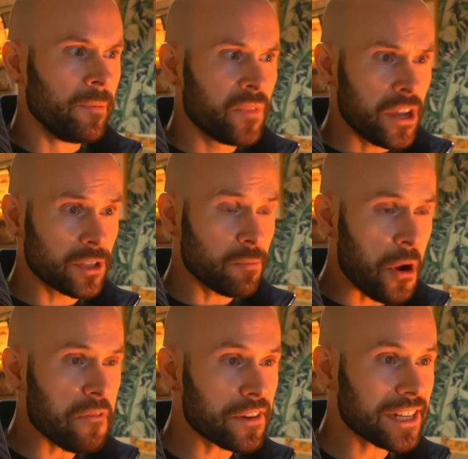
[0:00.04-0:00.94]
Here's a
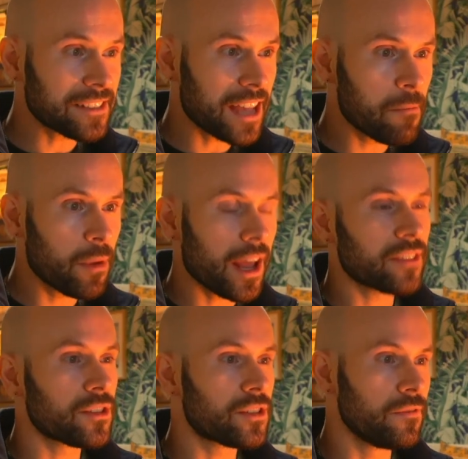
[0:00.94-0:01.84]
perfect example
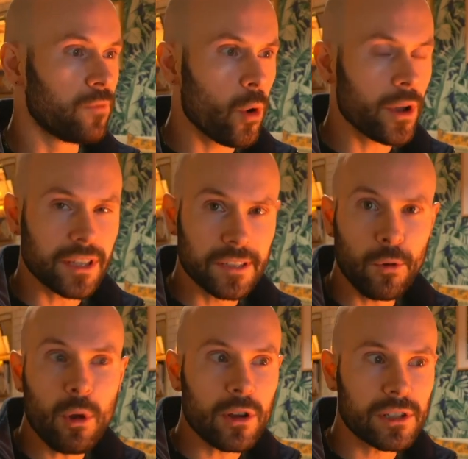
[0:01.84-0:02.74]
at the Savoy. The
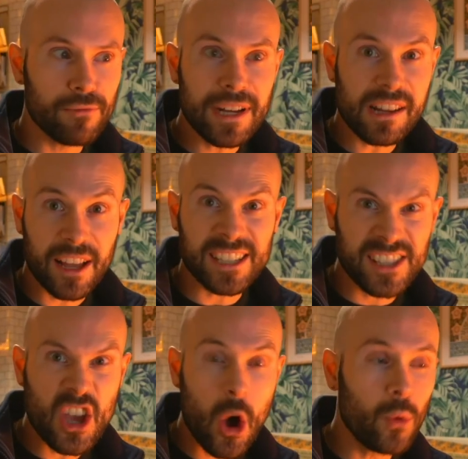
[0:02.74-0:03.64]
Savoy looks really like it's
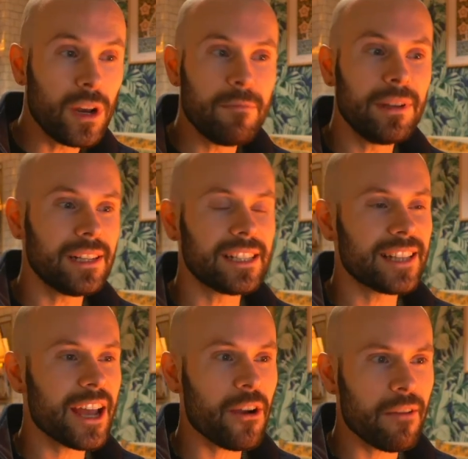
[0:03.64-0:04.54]
the only building
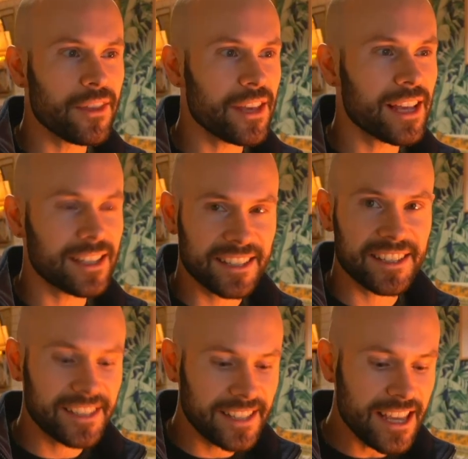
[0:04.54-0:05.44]
there. Everything else is
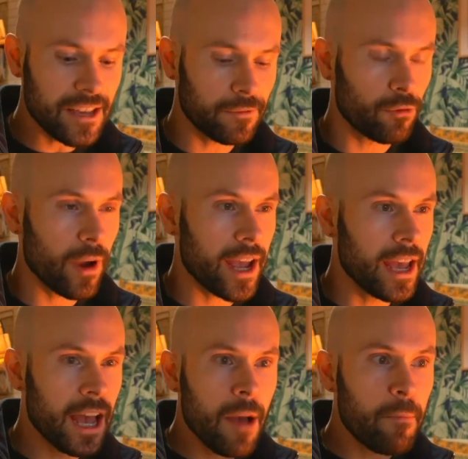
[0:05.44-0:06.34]
a sea of grey.
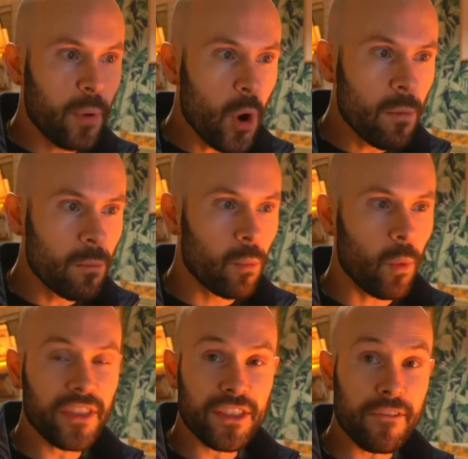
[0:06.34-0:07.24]
Boom!
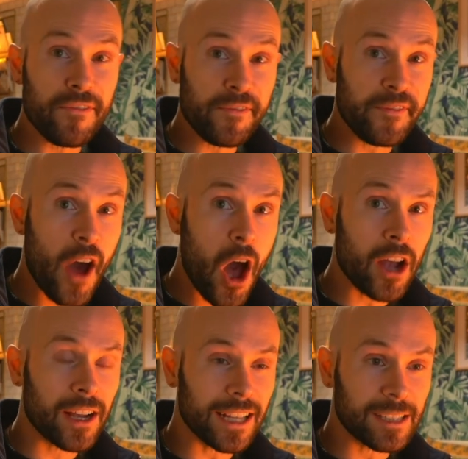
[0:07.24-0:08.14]
What the f***?
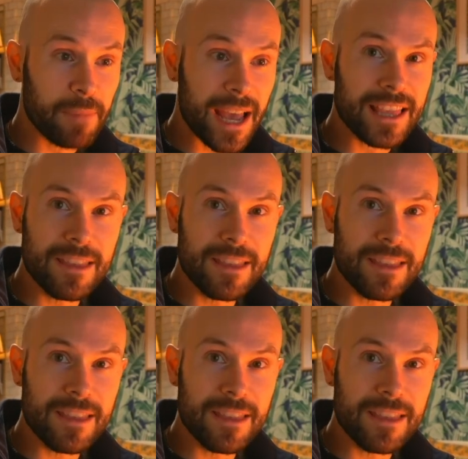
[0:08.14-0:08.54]
Let's paint the